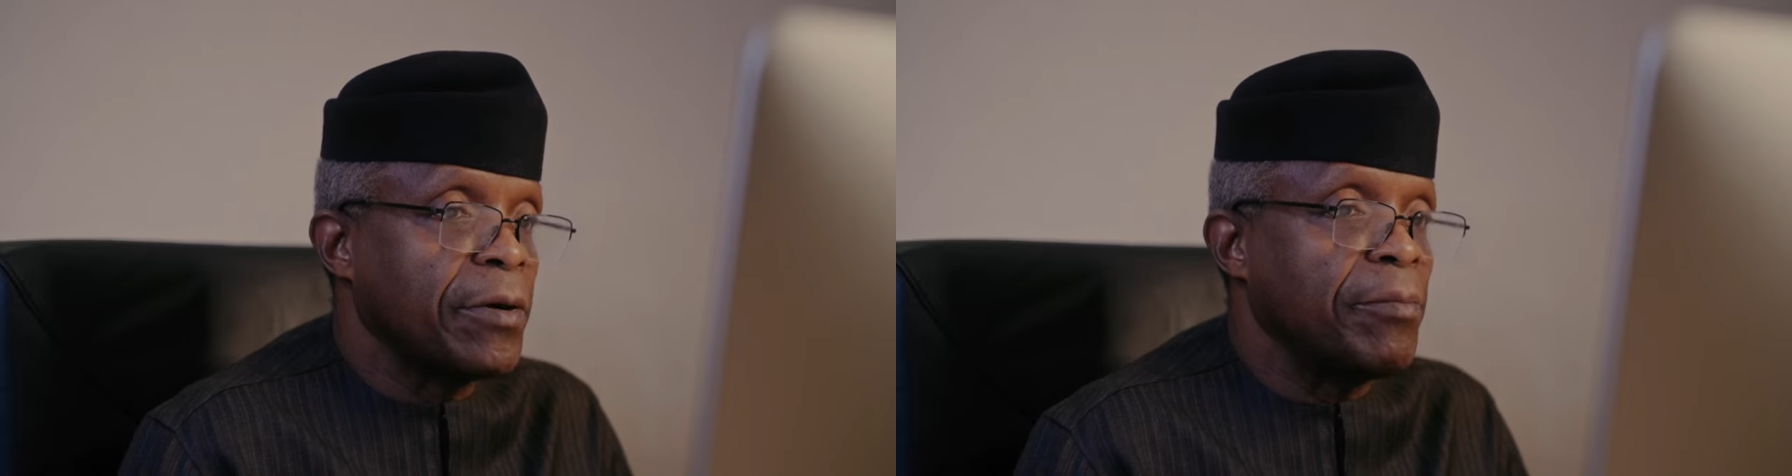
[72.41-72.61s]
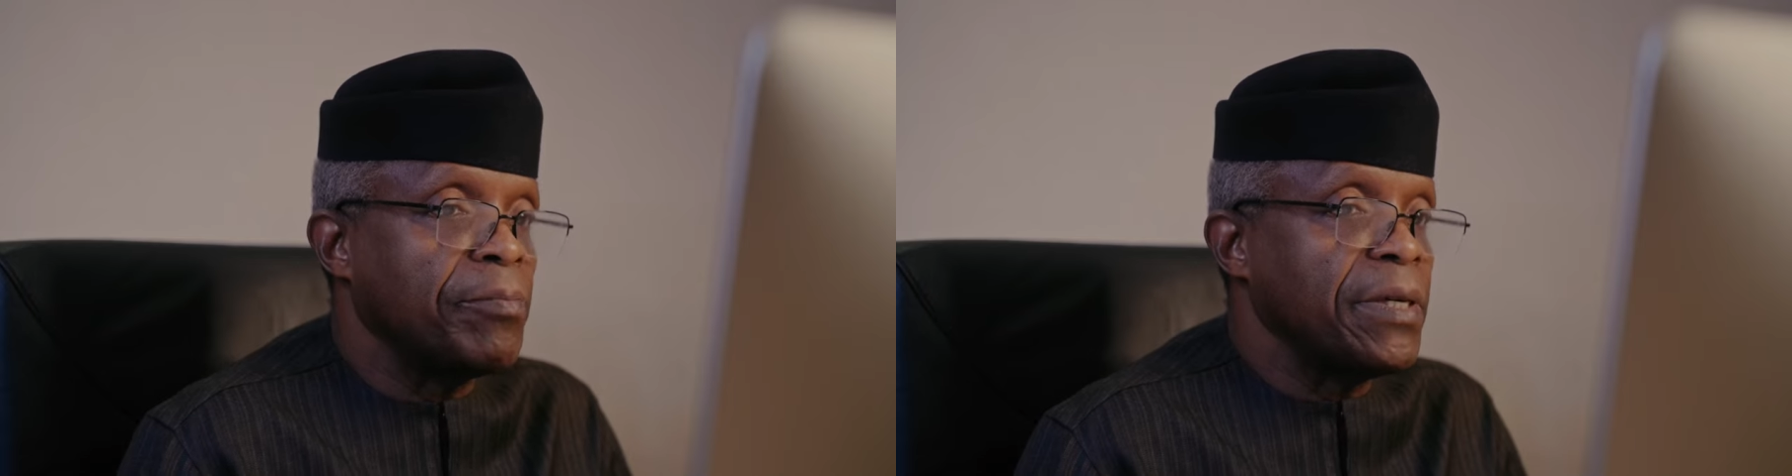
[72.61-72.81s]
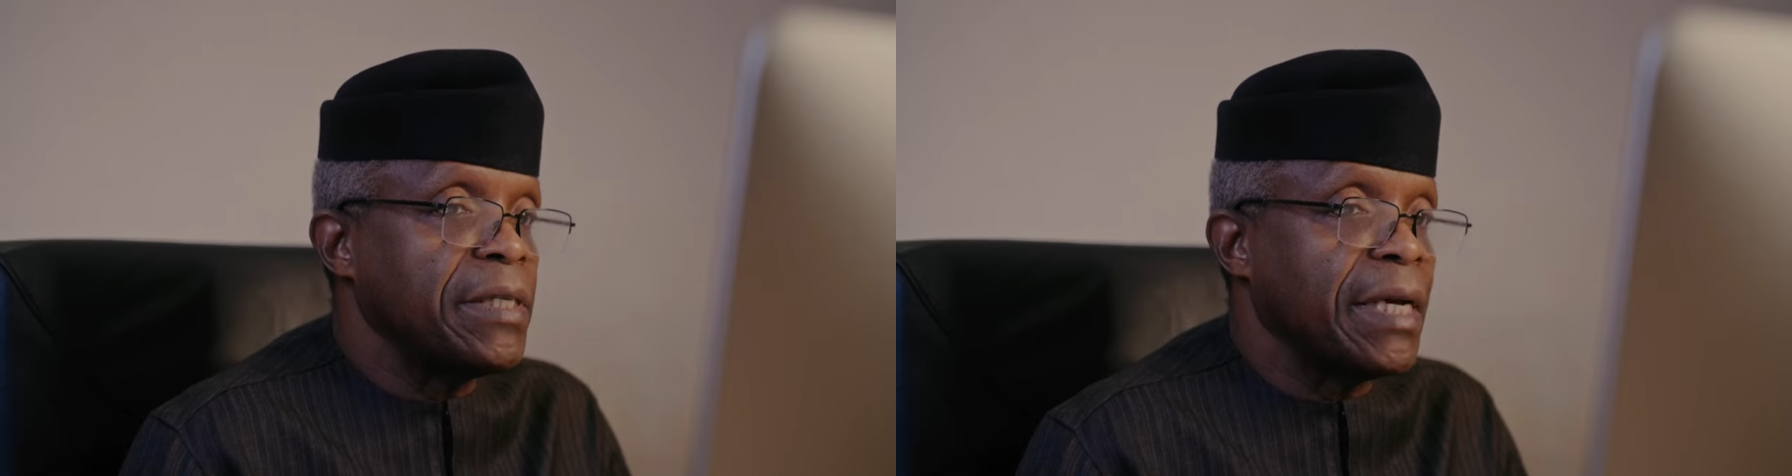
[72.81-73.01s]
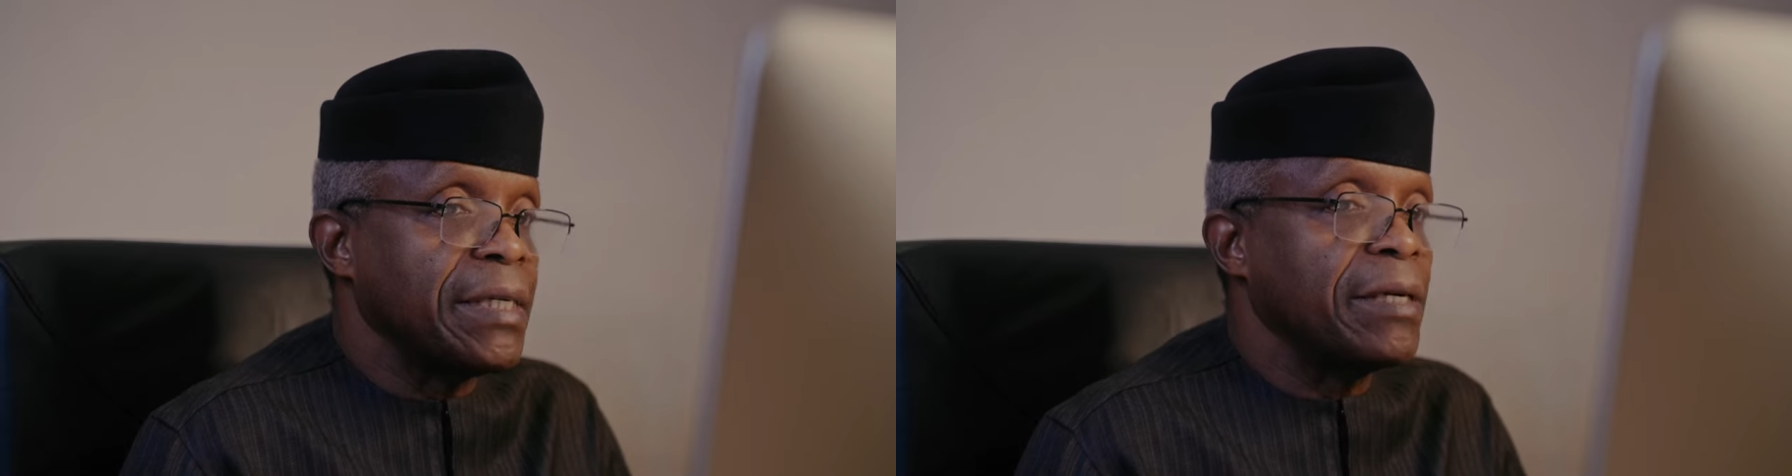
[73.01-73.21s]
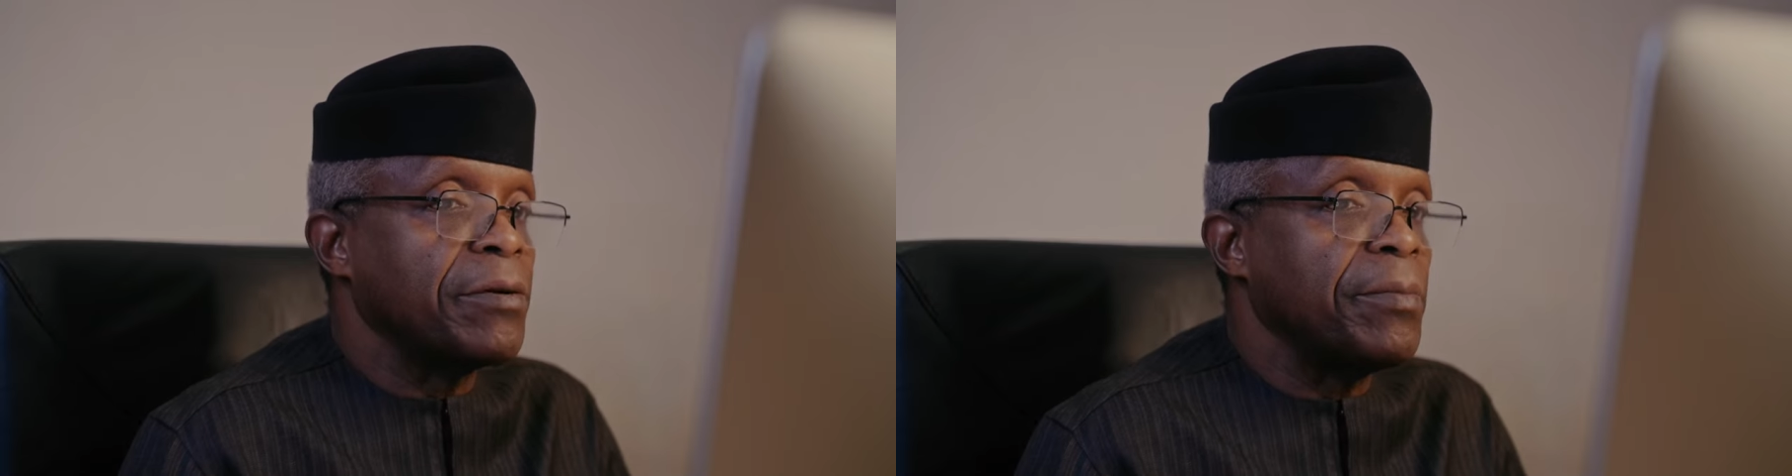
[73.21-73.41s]
complete
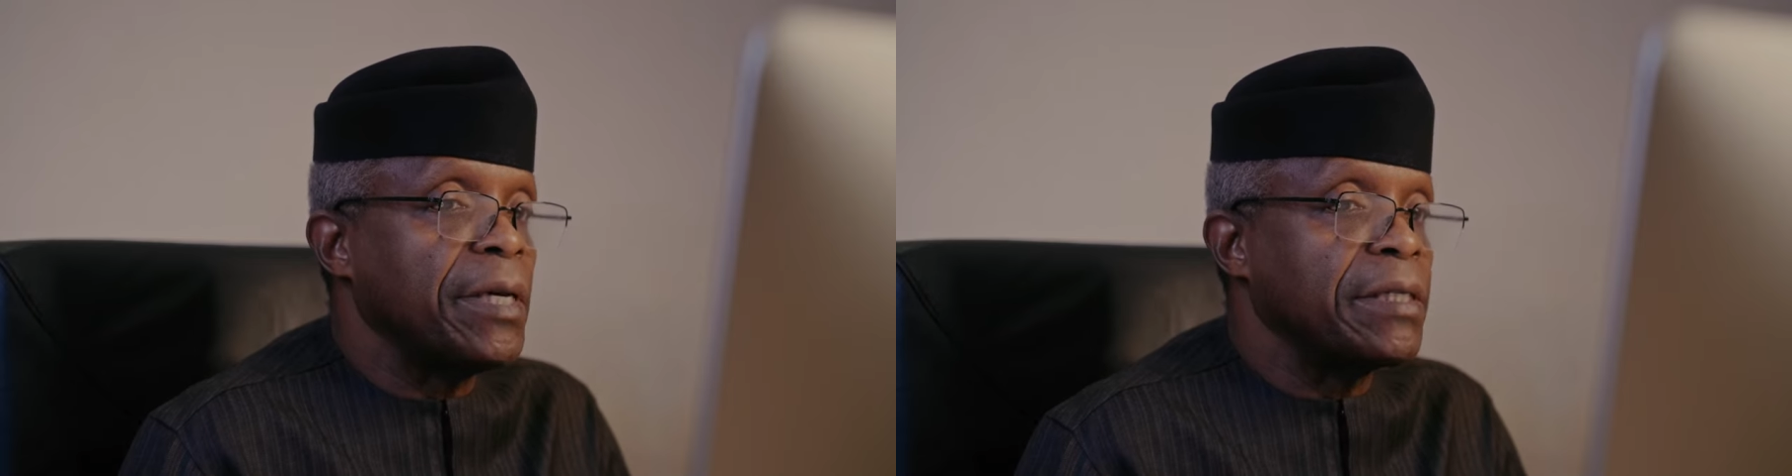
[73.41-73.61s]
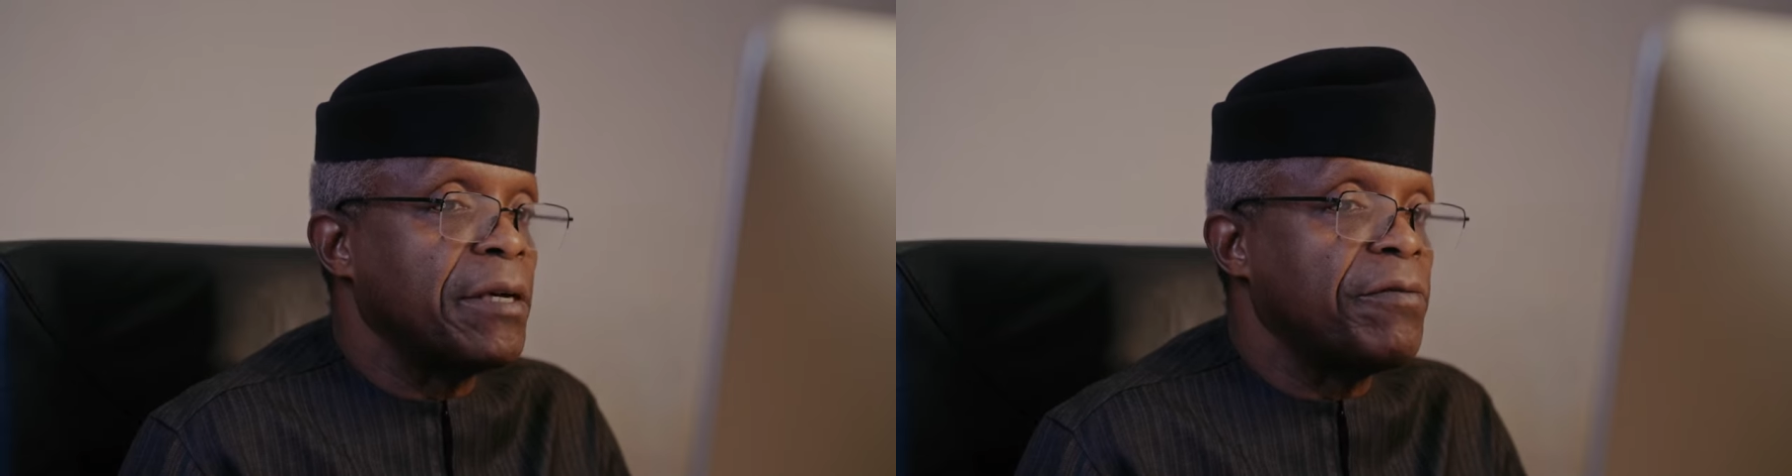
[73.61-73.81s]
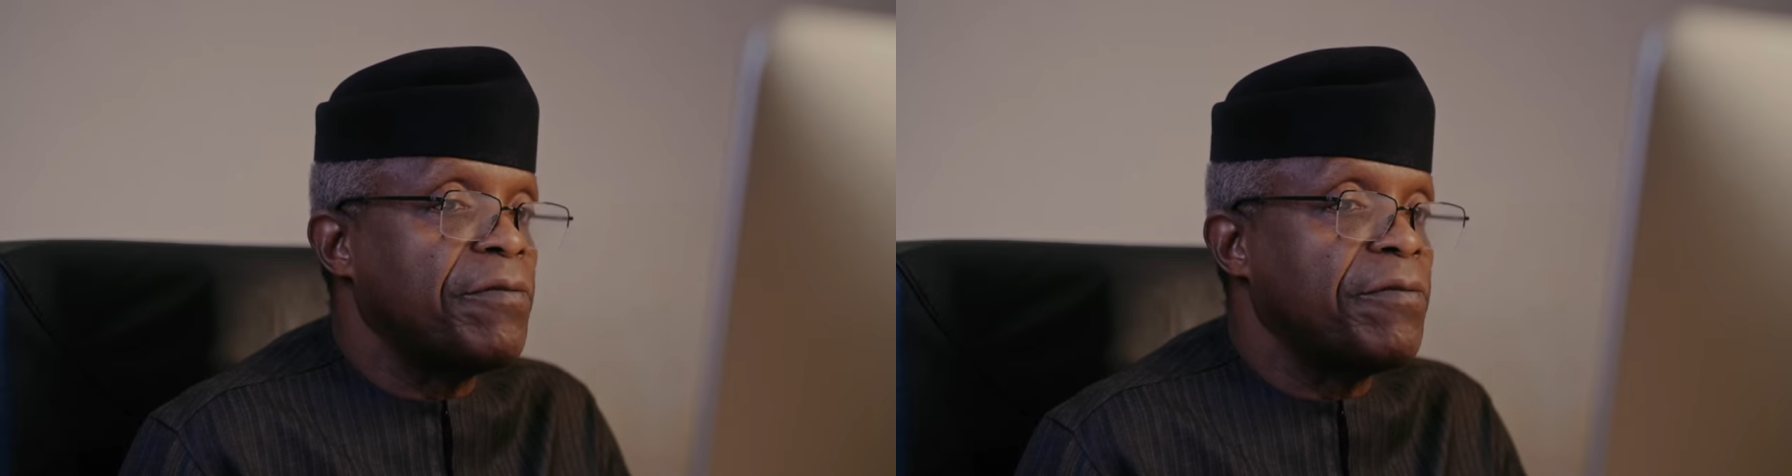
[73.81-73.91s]
an incremental